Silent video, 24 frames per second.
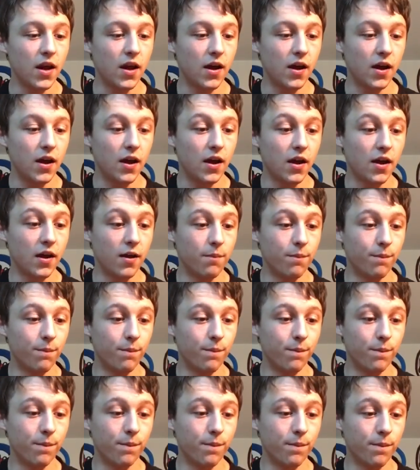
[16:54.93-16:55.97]

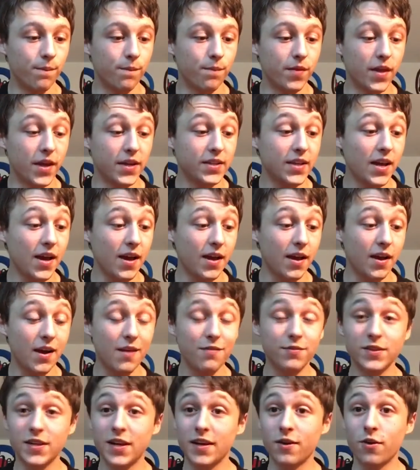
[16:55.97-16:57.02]
And yeah, I
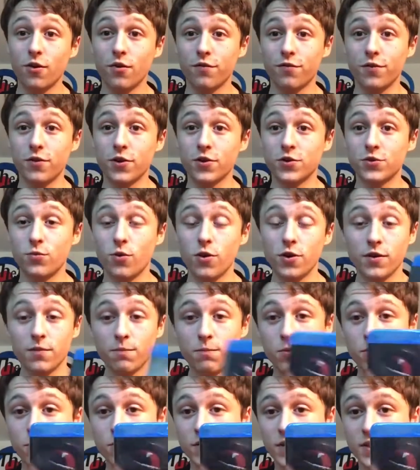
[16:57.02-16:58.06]
haven't yet got the first one,
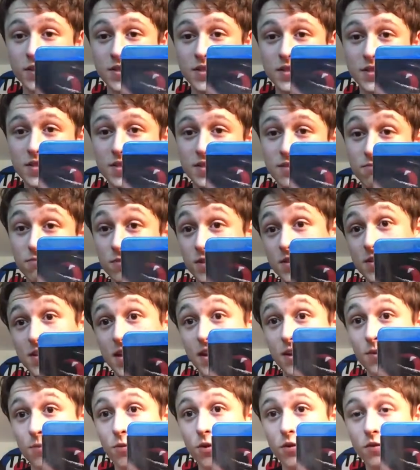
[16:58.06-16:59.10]
but this is the
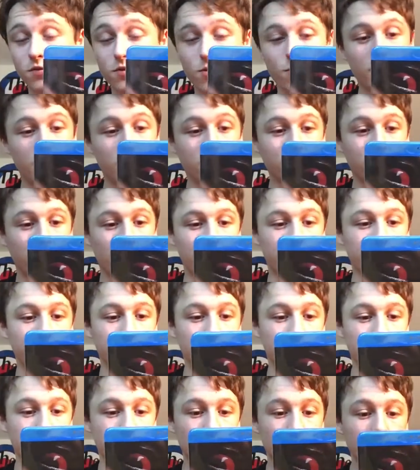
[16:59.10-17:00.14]
second one for when I do have the
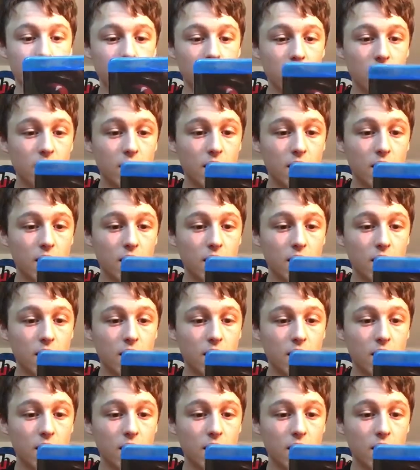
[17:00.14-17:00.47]
first one.